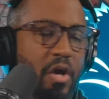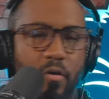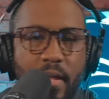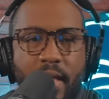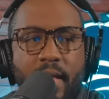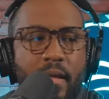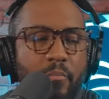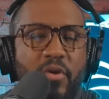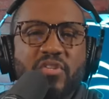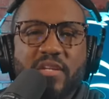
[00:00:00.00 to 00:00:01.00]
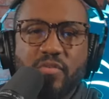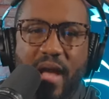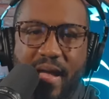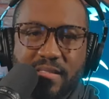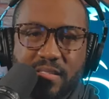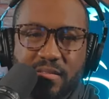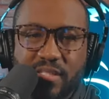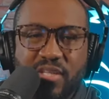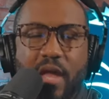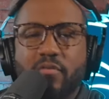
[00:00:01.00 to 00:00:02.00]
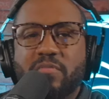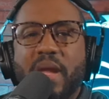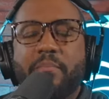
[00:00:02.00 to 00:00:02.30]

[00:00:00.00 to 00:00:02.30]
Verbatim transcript: So appreciate you guys. This channel